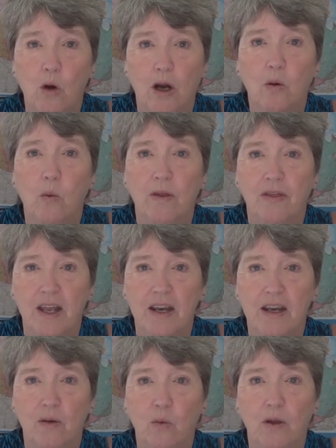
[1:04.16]
work
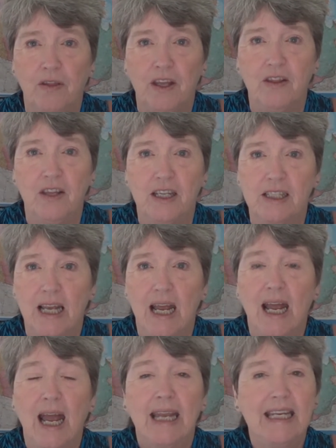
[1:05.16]
within this.
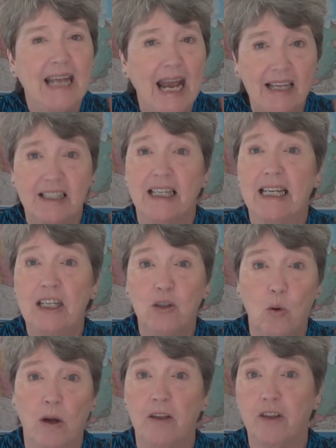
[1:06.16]
Yes,
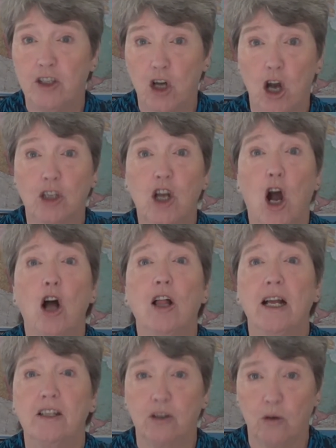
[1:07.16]
each one of the dogs all
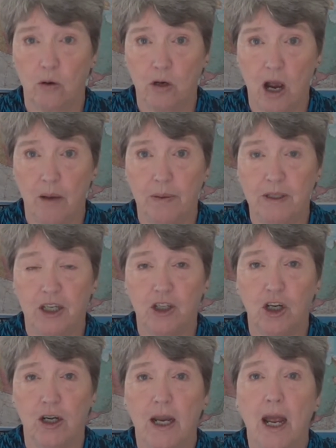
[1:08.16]
has their own
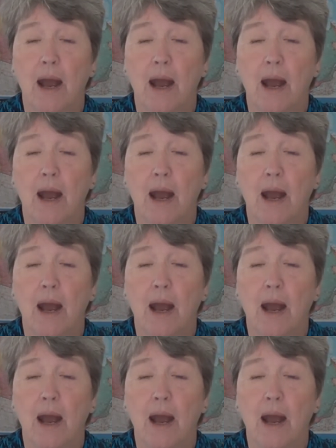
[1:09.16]
composition,